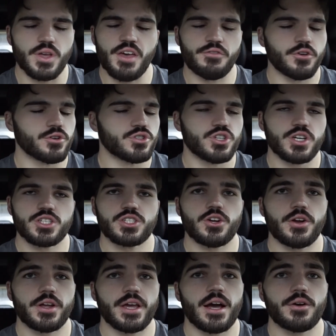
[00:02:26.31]
if you're just
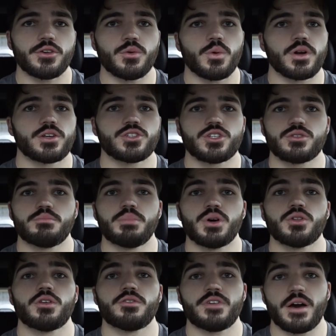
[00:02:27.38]
starting out, you want to just
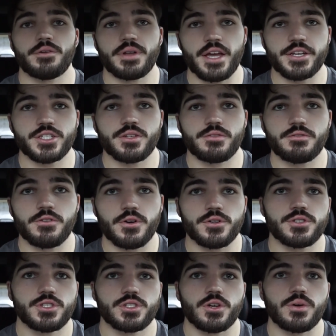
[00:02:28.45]
build a foundation
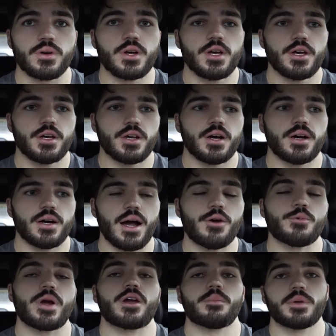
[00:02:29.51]
first. So I
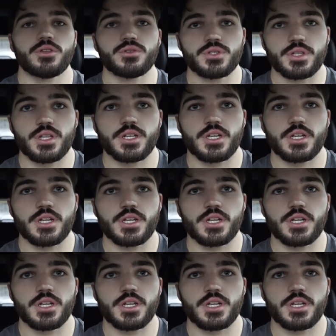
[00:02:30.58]
recommend using the